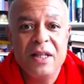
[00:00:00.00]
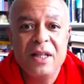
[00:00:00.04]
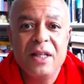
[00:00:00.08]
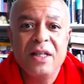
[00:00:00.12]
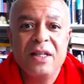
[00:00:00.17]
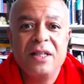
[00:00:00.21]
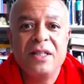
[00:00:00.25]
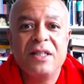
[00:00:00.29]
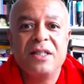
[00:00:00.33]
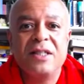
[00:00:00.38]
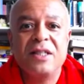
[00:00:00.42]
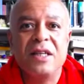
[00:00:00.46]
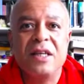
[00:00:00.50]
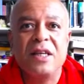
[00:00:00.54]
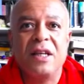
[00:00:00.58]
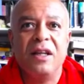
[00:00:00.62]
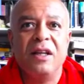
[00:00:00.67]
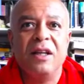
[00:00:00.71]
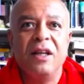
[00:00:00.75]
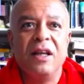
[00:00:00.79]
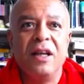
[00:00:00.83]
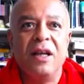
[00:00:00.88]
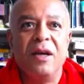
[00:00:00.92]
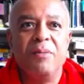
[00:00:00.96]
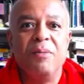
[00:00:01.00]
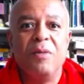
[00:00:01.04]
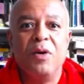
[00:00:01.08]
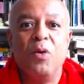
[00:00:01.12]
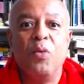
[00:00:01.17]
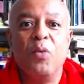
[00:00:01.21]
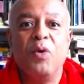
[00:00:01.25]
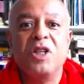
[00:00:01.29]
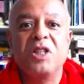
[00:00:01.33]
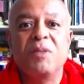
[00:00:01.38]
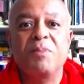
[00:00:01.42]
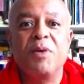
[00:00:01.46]
Still
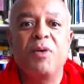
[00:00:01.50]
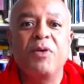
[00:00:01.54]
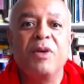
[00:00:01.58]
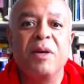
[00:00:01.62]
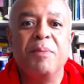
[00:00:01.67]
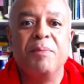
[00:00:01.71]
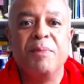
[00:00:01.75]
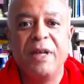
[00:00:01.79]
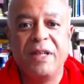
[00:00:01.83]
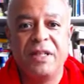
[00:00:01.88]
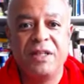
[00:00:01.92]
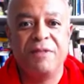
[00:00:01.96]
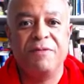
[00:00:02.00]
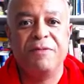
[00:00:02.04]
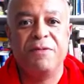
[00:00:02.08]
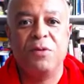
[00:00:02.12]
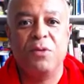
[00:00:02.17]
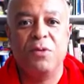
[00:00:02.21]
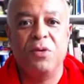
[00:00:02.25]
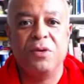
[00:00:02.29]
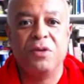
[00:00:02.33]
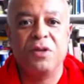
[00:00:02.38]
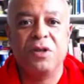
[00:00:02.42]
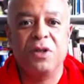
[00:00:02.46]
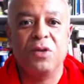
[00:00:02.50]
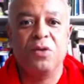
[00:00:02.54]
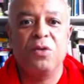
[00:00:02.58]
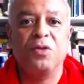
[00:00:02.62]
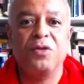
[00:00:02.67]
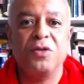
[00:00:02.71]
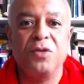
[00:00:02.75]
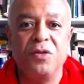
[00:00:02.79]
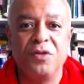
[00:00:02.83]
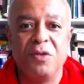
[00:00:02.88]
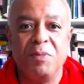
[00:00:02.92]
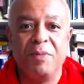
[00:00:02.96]
always spoke in metaphors. And of course,
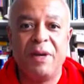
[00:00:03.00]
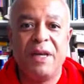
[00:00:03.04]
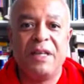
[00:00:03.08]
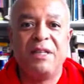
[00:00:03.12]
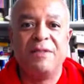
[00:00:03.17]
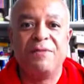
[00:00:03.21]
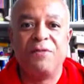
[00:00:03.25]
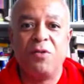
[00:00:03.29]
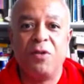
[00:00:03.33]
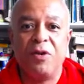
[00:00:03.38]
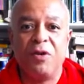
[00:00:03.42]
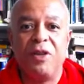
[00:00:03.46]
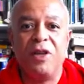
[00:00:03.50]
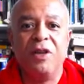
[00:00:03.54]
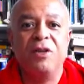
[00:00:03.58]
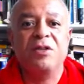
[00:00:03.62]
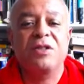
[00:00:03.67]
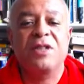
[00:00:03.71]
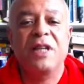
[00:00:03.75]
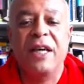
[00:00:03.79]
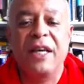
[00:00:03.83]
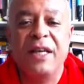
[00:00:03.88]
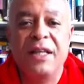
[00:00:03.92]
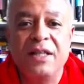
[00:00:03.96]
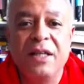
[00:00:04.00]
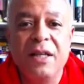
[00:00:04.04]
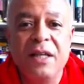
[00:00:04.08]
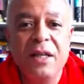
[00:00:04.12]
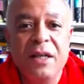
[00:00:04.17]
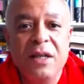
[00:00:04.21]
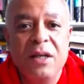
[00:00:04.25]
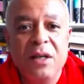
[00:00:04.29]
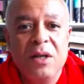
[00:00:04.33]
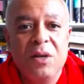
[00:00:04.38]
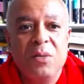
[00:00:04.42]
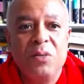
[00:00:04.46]
the use of metaphor in those days
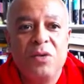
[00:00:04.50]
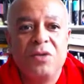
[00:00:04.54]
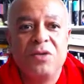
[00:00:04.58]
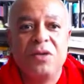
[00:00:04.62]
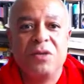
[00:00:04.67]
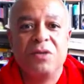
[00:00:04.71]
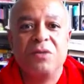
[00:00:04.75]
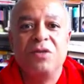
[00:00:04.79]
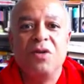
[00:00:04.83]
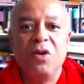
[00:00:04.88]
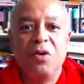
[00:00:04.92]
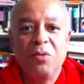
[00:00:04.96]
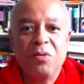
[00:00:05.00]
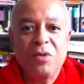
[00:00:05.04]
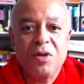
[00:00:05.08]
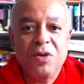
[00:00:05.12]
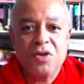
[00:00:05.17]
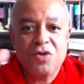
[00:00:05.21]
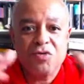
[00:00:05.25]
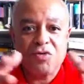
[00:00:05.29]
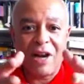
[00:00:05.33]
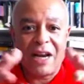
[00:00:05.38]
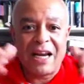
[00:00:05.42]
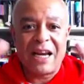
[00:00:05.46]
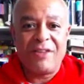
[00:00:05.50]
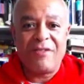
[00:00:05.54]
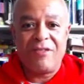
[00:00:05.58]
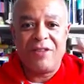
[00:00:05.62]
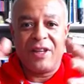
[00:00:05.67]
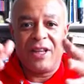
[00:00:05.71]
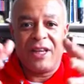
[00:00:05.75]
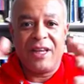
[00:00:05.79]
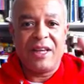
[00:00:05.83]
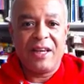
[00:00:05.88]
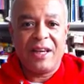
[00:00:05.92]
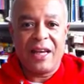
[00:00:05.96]
was to not drag
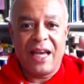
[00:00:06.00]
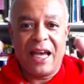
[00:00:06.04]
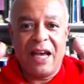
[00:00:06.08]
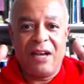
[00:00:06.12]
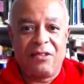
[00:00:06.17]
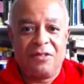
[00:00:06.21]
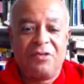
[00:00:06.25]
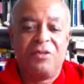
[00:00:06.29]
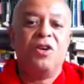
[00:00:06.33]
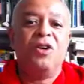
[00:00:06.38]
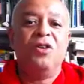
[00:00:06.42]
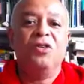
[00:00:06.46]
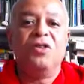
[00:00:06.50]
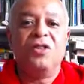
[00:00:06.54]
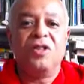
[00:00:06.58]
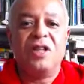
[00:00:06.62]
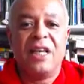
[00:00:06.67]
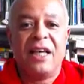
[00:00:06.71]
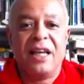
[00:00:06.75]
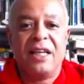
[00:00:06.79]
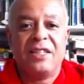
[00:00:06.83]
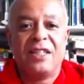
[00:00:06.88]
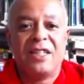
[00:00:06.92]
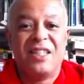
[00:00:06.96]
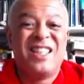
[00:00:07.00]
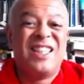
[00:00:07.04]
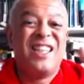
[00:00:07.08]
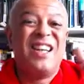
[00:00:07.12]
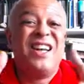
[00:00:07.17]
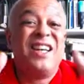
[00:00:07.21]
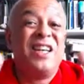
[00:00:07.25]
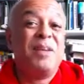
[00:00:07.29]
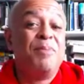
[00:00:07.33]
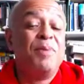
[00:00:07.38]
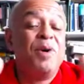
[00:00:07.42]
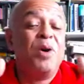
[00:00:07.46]
everything out of context,
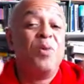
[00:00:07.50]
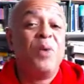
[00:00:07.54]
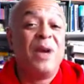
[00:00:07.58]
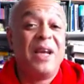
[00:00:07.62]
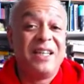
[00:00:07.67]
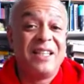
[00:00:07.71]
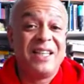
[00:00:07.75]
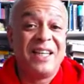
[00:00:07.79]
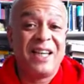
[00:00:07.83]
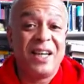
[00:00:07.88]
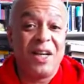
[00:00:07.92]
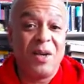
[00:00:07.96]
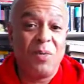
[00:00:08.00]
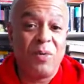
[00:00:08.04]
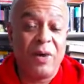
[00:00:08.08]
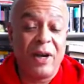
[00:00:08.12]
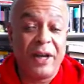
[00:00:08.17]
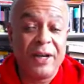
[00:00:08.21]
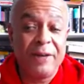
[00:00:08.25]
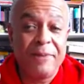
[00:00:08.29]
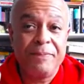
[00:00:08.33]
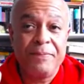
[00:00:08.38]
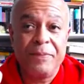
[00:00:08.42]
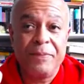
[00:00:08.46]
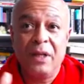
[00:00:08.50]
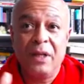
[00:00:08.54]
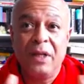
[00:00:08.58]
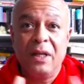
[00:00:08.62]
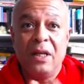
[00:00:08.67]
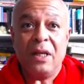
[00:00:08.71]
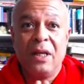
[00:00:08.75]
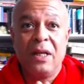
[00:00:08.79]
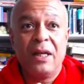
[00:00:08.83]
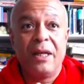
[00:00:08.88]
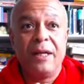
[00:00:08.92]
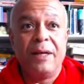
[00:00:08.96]
slightly poetic in a way.
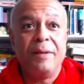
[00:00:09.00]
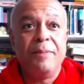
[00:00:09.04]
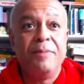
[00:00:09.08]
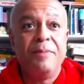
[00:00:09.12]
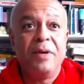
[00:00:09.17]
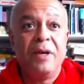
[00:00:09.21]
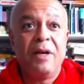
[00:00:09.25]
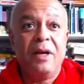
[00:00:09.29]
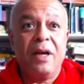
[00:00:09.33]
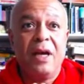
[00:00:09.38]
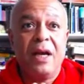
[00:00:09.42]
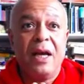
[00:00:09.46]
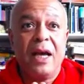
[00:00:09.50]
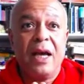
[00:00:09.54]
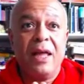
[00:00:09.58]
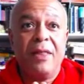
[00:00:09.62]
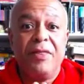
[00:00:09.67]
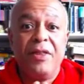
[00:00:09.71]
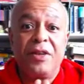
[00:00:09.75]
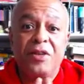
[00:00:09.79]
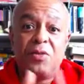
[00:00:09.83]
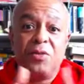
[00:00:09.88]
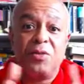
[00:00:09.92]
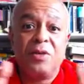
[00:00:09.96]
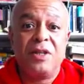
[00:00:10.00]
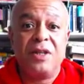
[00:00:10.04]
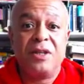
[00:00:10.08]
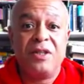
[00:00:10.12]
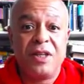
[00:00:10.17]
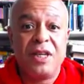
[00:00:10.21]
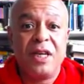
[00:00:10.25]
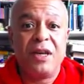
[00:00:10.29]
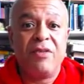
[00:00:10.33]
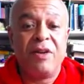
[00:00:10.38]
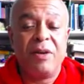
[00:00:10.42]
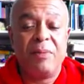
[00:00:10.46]
And this was his
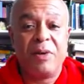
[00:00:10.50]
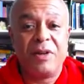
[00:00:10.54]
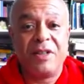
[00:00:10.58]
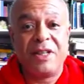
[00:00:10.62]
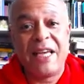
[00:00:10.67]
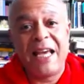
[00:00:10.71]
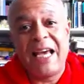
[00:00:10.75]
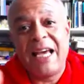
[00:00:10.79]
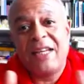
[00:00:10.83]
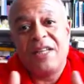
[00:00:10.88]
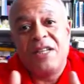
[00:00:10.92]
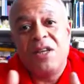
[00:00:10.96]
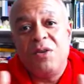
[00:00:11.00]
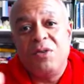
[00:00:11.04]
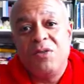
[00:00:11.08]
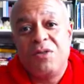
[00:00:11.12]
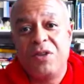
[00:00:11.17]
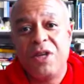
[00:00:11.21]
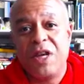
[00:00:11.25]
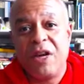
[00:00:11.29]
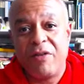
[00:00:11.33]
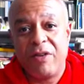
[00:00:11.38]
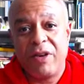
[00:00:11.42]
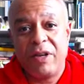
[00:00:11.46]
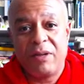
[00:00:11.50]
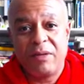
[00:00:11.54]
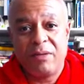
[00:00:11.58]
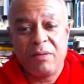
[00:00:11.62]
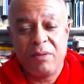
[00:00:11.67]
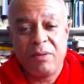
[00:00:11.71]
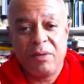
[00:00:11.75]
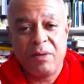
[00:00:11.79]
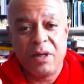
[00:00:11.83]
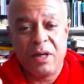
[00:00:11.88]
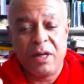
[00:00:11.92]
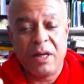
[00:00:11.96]
theory, because he had no theory.
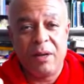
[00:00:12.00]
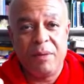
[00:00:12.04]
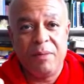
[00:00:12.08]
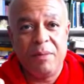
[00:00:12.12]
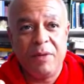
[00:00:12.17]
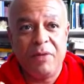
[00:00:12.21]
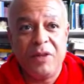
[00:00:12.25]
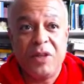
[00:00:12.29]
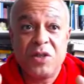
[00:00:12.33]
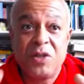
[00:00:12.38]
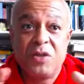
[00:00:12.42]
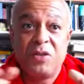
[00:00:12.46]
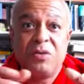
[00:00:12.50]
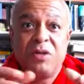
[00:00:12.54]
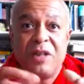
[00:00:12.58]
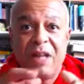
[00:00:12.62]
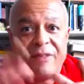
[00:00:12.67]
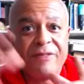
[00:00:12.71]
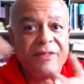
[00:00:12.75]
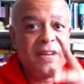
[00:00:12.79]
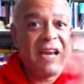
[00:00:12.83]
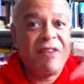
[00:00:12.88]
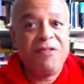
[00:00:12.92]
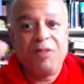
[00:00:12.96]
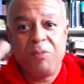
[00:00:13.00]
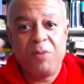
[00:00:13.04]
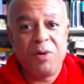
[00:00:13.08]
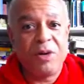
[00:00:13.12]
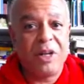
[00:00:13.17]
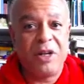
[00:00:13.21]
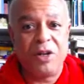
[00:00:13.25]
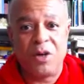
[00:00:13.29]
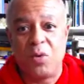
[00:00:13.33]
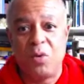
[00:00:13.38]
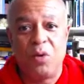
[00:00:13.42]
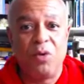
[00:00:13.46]
And this left everybody
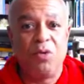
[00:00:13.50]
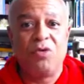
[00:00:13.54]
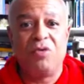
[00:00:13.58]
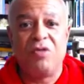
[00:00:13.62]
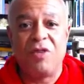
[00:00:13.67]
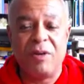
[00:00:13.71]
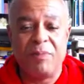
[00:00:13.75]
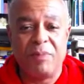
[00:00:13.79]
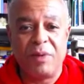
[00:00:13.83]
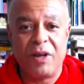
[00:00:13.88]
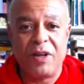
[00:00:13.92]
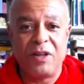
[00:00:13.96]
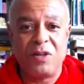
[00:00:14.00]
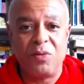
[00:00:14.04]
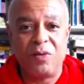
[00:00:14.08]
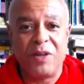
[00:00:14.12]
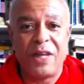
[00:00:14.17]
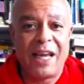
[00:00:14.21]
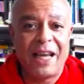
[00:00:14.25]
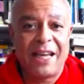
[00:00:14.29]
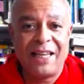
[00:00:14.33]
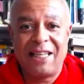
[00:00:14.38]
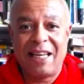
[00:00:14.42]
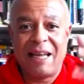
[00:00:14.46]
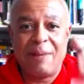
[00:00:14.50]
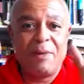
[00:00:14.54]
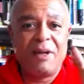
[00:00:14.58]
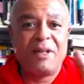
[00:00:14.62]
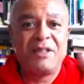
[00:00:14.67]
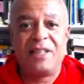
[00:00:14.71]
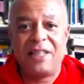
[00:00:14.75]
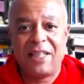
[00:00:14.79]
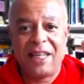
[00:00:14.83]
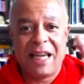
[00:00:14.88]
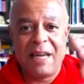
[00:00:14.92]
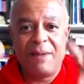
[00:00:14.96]
in a quandary because all the academics
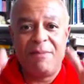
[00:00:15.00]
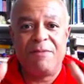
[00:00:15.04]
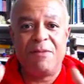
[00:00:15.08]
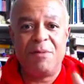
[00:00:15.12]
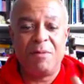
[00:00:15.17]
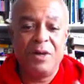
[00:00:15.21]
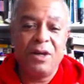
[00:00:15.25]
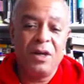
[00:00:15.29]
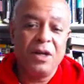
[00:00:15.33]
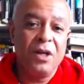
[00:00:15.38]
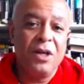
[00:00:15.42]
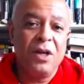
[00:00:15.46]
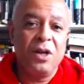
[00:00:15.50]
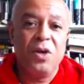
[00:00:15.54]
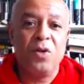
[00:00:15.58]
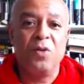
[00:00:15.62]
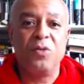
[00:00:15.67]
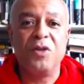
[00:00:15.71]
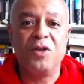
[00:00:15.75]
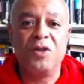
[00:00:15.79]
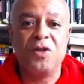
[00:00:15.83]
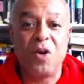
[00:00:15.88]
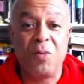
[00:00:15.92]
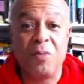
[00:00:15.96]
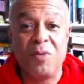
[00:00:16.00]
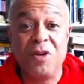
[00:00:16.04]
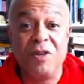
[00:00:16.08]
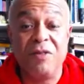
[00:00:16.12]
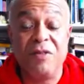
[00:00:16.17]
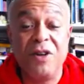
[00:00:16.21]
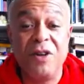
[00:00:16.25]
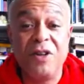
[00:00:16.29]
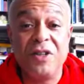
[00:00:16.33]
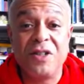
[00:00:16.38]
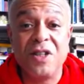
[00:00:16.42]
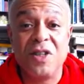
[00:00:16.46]
that came from all these top
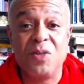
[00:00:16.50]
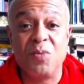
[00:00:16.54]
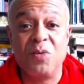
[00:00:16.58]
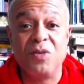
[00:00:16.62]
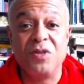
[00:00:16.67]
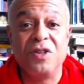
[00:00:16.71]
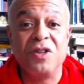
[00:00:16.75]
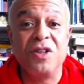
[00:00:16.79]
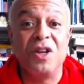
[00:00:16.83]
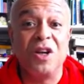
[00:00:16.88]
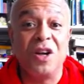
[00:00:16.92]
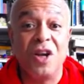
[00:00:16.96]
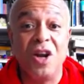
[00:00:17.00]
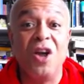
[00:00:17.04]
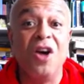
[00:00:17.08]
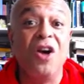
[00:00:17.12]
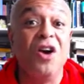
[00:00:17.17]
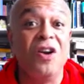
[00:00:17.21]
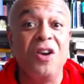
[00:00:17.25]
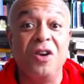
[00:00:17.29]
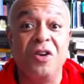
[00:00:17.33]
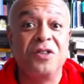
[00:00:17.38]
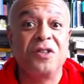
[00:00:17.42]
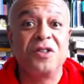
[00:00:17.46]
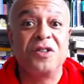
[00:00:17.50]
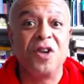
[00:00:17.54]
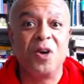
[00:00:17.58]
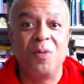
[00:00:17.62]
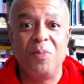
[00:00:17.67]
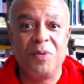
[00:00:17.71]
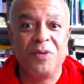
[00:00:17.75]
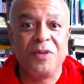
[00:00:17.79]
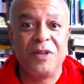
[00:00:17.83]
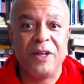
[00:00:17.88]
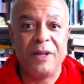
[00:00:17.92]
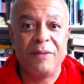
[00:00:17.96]
universities wanted to learn
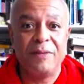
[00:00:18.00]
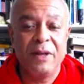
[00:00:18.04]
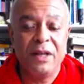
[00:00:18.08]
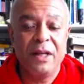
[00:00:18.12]
osteopathy.